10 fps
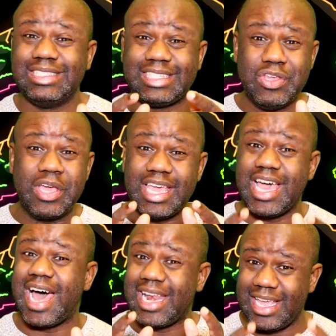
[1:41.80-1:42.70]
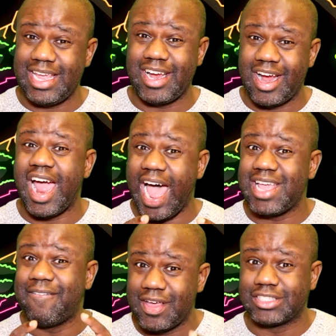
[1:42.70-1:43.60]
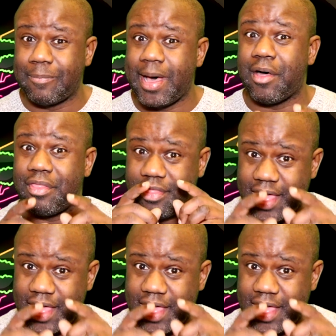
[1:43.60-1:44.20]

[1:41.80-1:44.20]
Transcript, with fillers: so you can kind of hear how he felt about